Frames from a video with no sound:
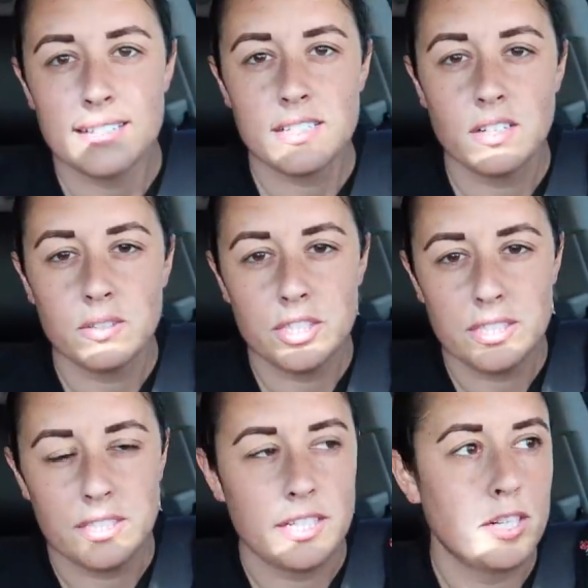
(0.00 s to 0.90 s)
So
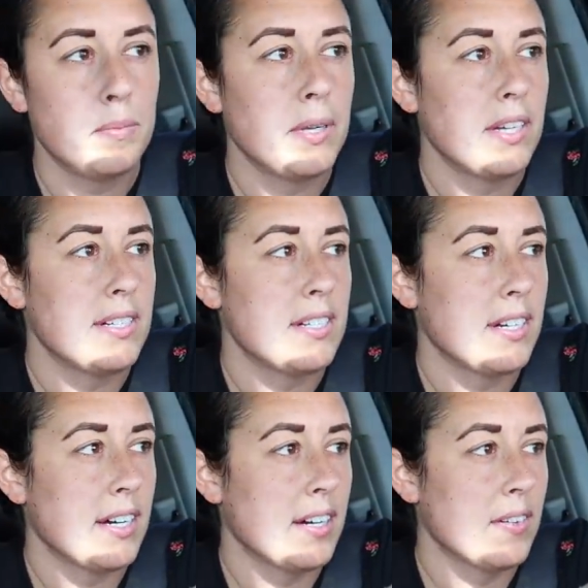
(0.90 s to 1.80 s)
just a tidbit,
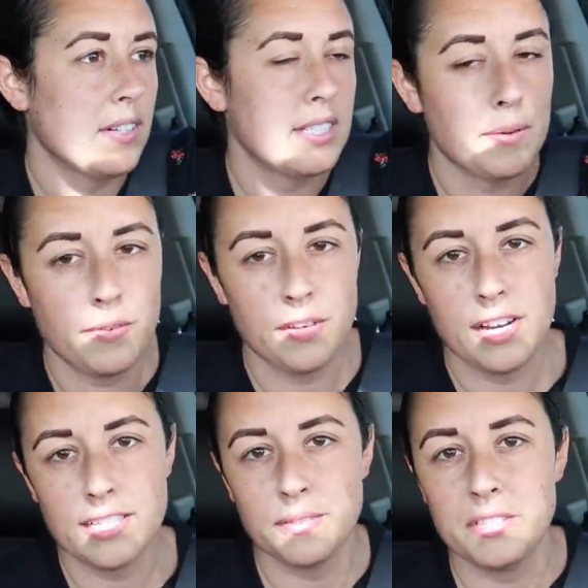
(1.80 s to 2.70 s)
some of you
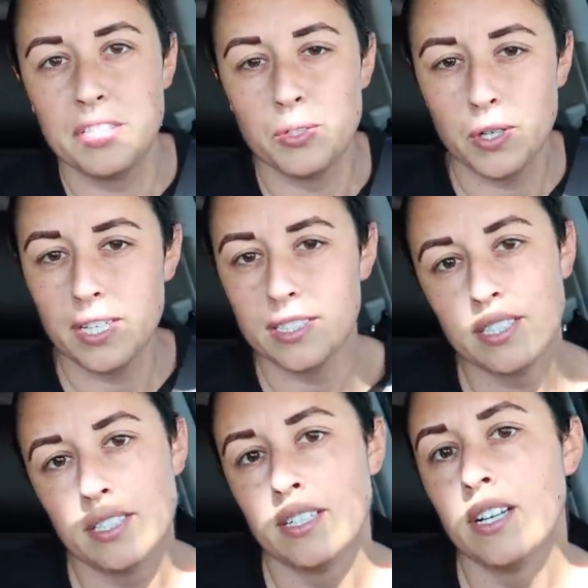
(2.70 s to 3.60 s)
guys have seen Dorcas
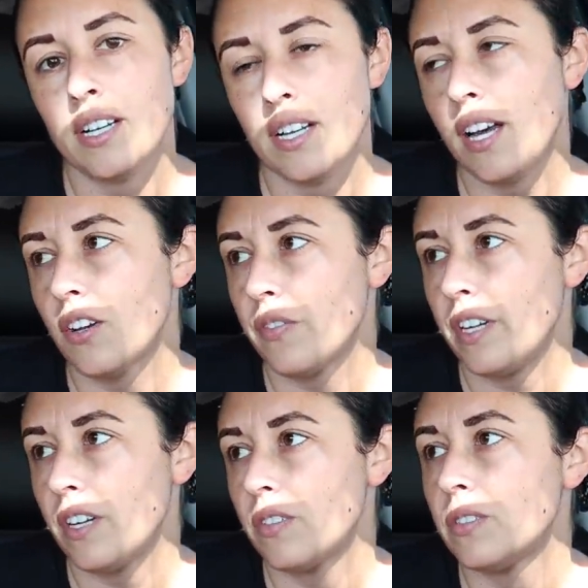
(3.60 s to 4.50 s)
in other
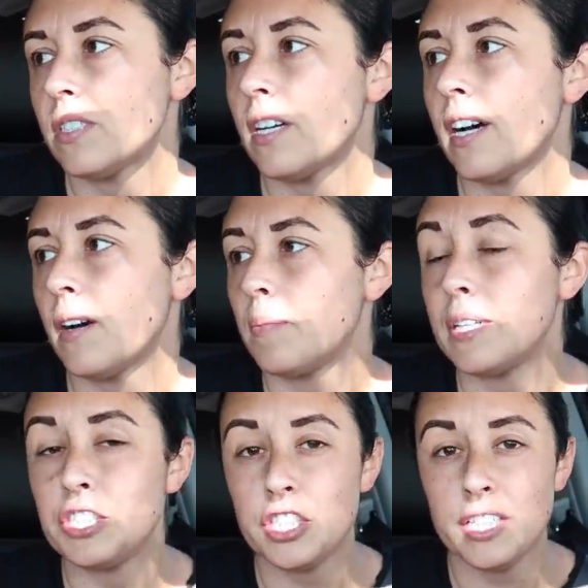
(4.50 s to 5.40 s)
videos,
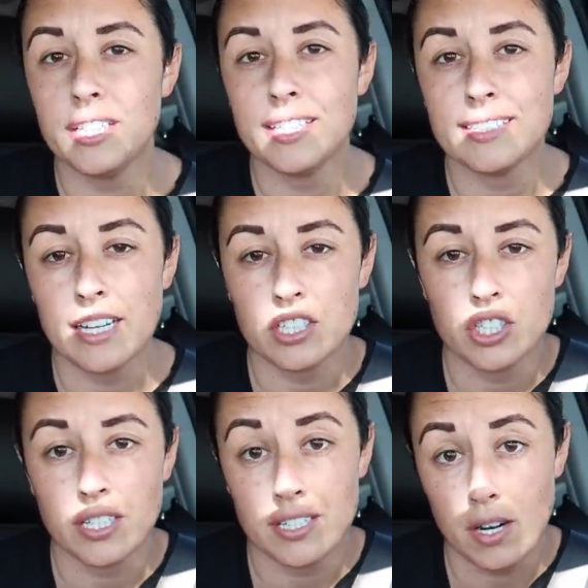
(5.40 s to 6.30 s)
but she is
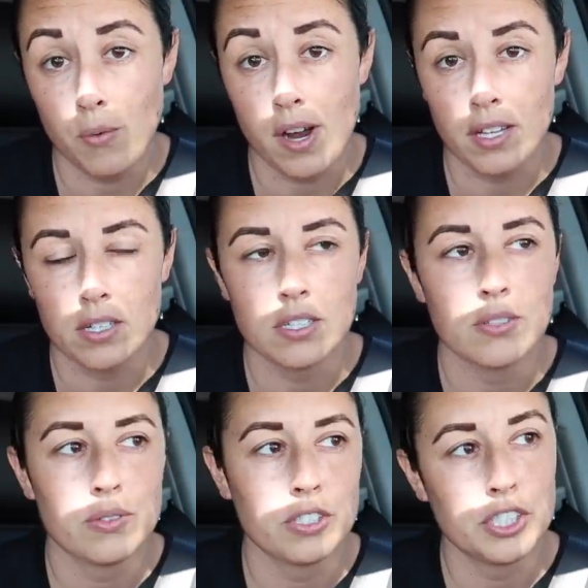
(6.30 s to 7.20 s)
actually a
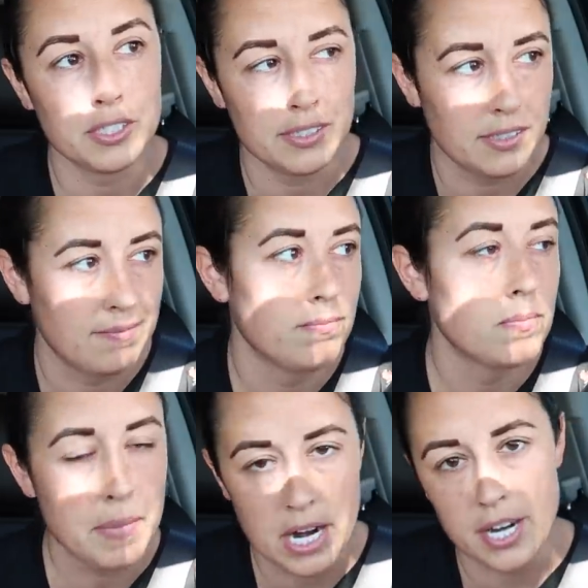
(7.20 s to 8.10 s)
Detweiler. Well, she's
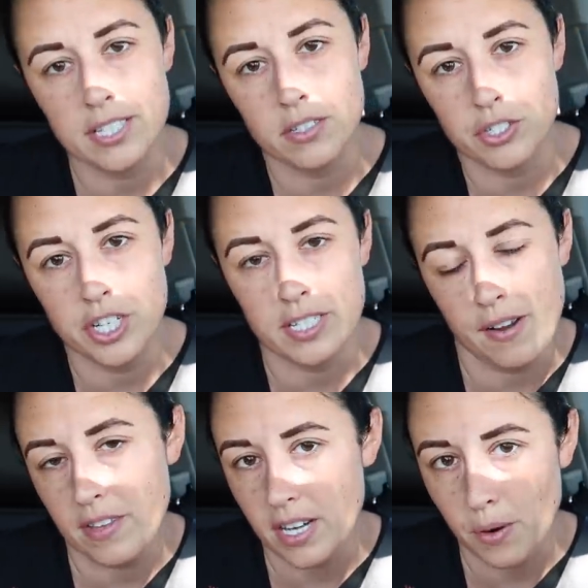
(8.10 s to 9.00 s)
married, so she doesn't
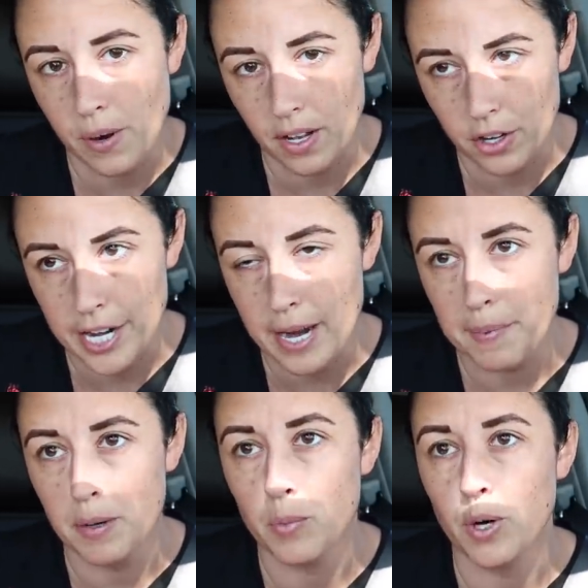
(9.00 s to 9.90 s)
have the Detweiler name
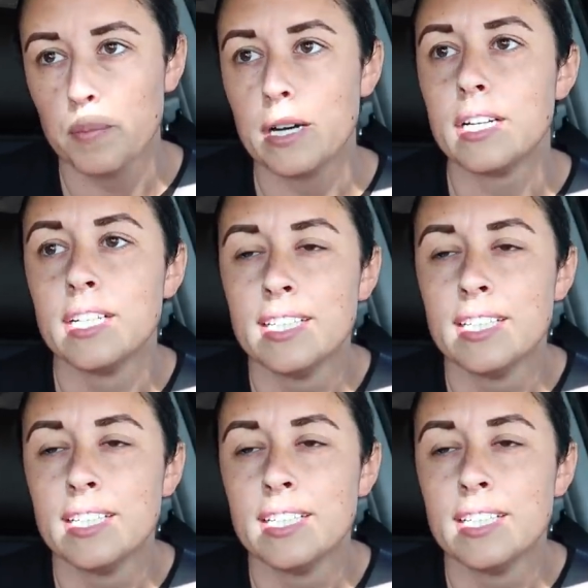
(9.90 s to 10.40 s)
anymore, but